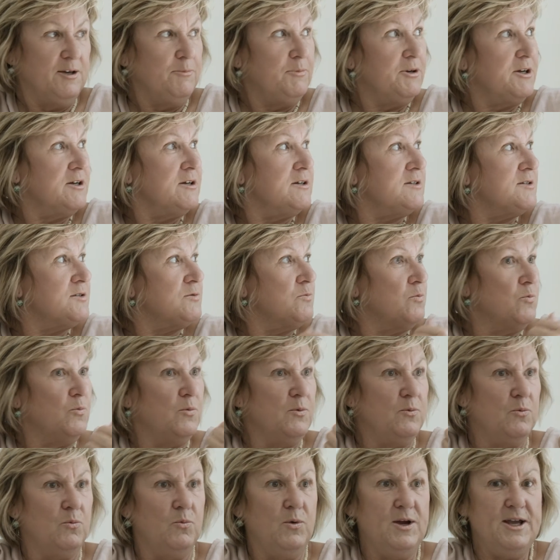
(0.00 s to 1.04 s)
because
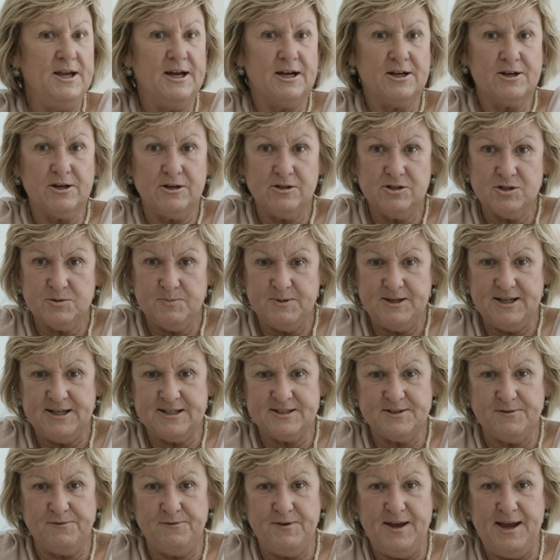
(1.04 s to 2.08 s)
we are going to be,
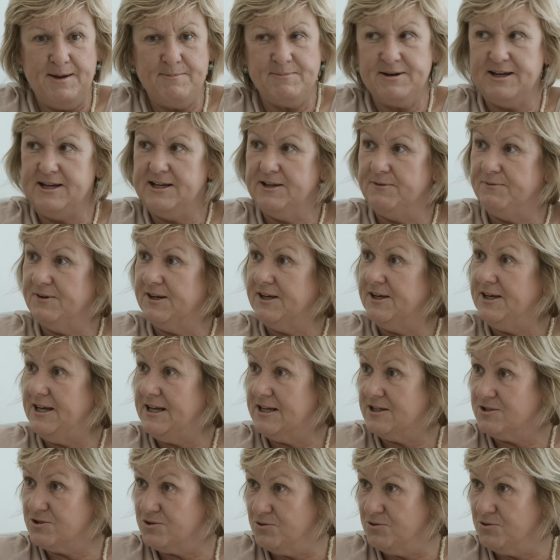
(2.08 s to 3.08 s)
as a family, living next